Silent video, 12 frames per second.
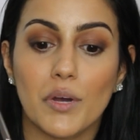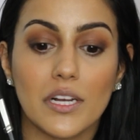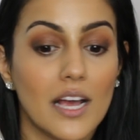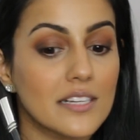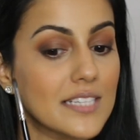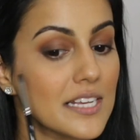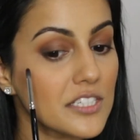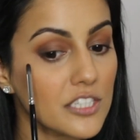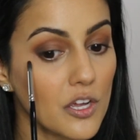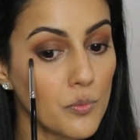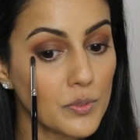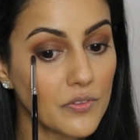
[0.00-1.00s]
But I tend to
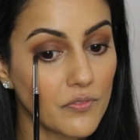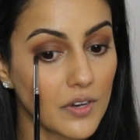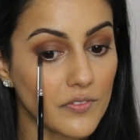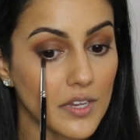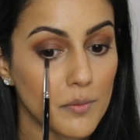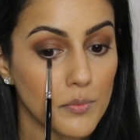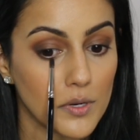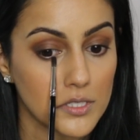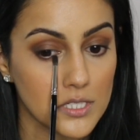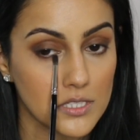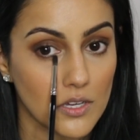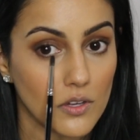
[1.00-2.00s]
go in with fluffier
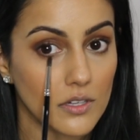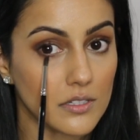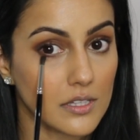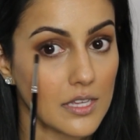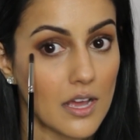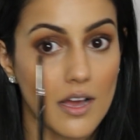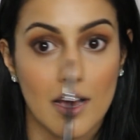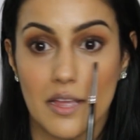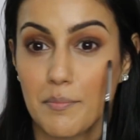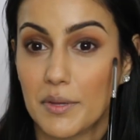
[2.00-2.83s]
brushes under the eye